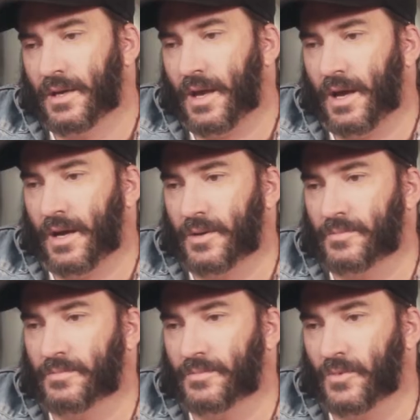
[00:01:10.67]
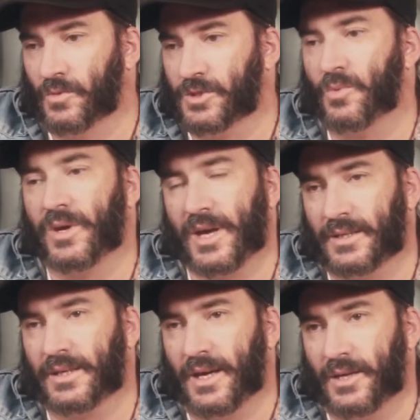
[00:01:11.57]
Um, so we
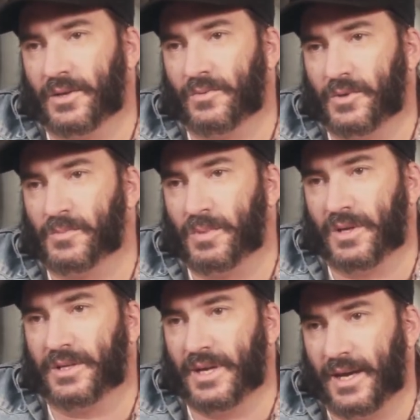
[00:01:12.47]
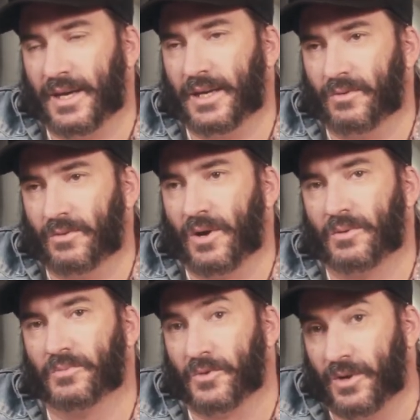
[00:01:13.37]
got together, we spent a day, we
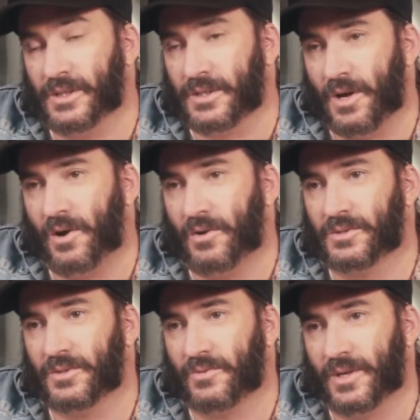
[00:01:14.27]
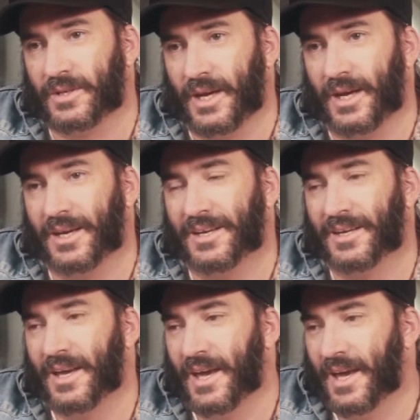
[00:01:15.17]
wrote three songs in one day,
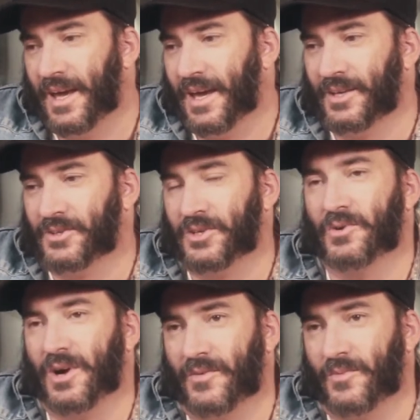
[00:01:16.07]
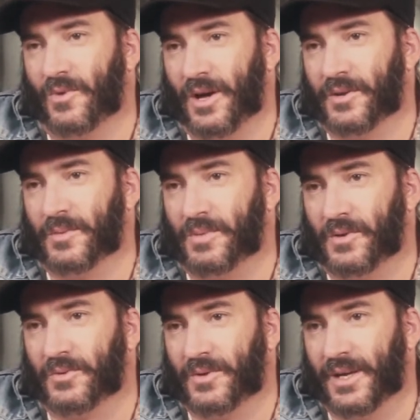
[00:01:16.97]
and two of them wound up
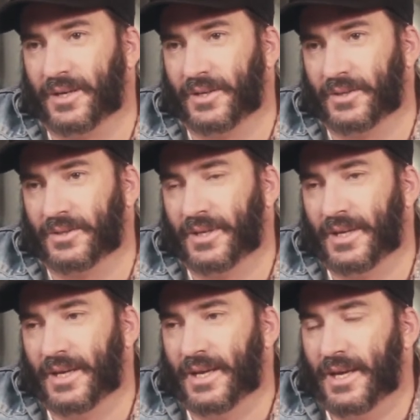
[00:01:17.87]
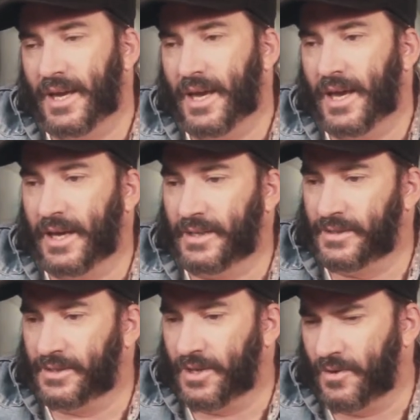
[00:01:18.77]
on the record.
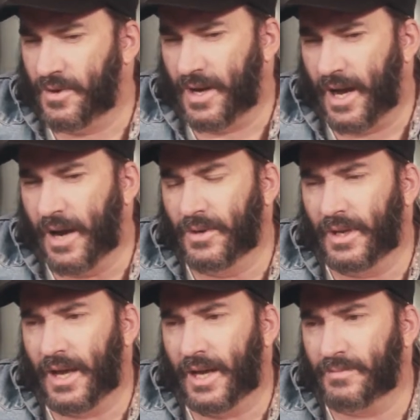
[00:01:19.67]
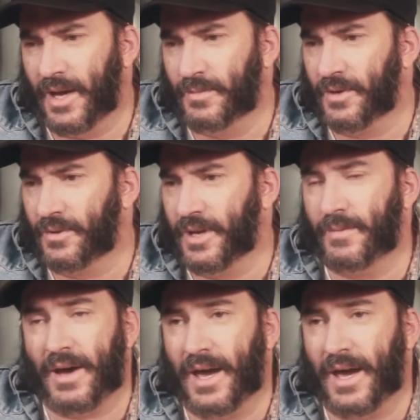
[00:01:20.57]
And so uh, I really like my middle name.